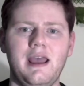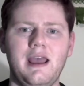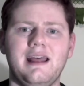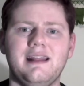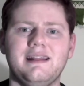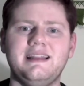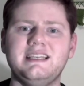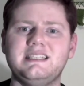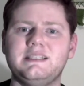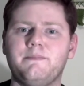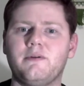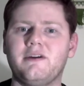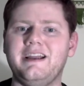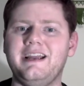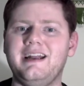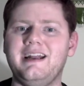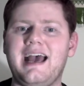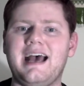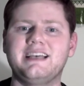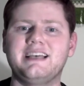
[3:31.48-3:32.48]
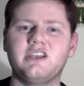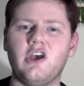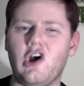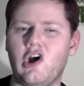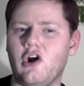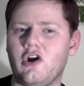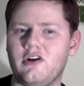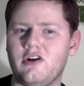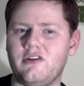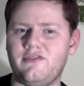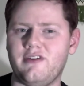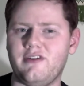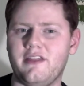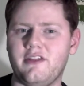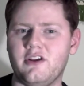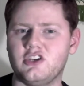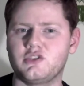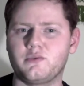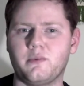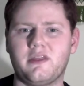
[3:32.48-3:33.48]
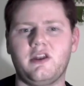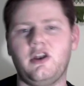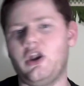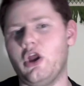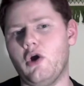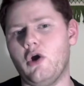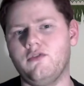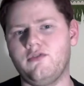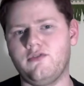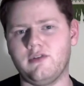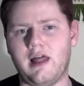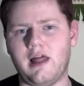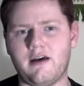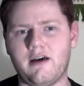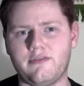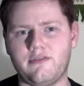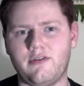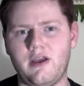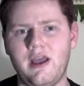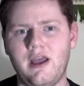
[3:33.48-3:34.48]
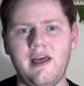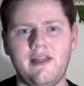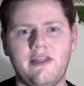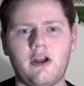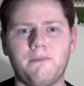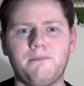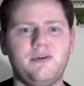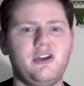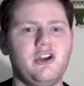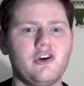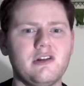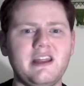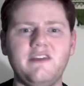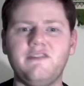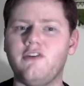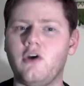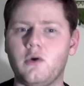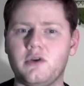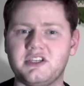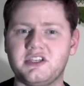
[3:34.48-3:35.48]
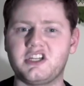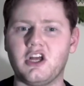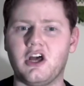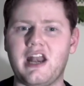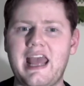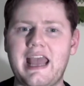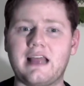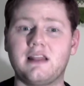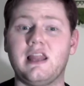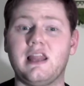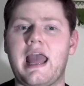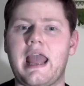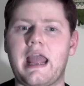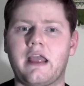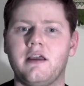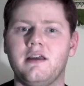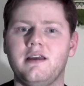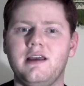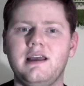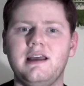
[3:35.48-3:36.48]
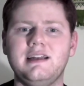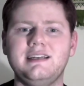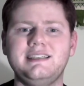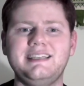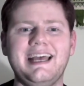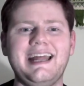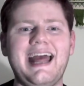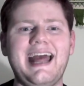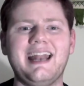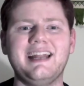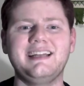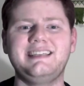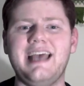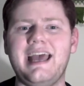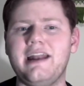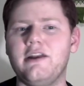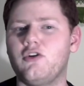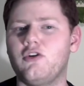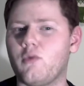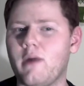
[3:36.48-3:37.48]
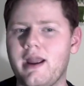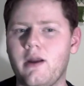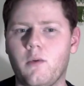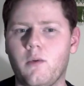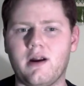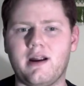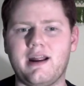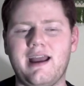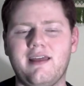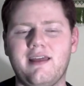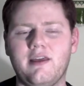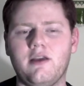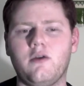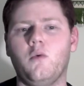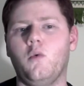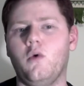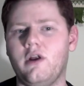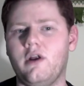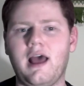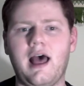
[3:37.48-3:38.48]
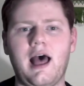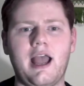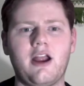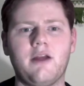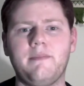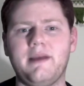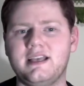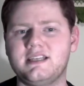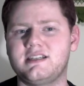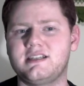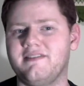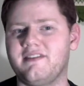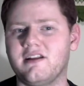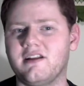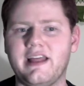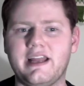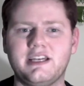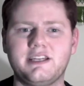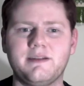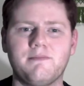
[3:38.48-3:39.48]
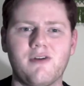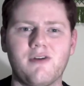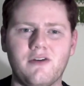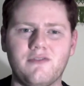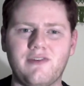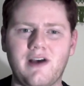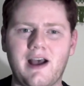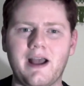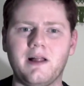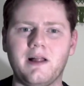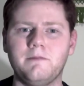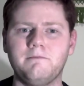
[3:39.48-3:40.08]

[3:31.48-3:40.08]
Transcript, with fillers: This breed has hard feathers with no fluff. They're purely focused on egg laying. 10 out of 10, great work ethic, would hire based on their LinkedIn profile.